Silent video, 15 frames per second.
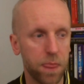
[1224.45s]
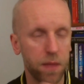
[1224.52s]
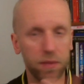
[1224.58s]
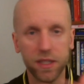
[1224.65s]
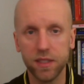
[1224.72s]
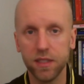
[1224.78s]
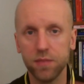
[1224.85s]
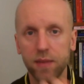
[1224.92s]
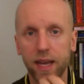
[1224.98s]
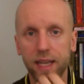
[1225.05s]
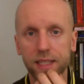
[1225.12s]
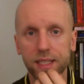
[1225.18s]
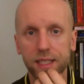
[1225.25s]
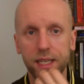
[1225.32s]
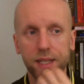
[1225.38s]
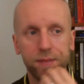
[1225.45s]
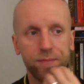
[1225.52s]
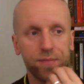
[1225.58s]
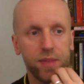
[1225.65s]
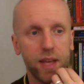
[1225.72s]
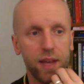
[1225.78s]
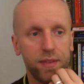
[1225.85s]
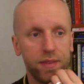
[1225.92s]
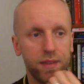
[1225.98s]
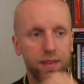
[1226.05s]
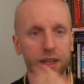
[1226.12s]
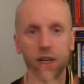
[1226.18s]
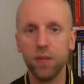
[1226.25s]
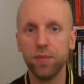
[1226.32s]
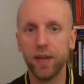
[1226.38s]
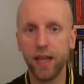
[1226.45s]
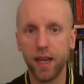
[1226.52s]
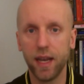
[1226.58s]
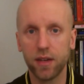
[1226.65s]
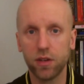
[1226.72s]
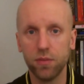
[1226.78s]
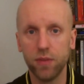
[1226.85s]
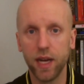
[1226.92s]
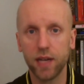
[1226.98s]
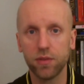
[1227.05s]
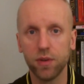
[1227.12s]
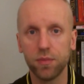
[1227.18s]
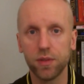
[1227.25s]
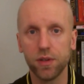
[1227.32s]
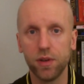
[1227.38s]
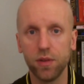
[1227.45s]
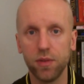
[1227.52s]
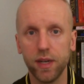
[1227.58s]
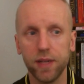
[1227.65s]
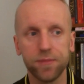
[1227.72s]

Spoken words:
business magazine that the company had gone bankrupt already.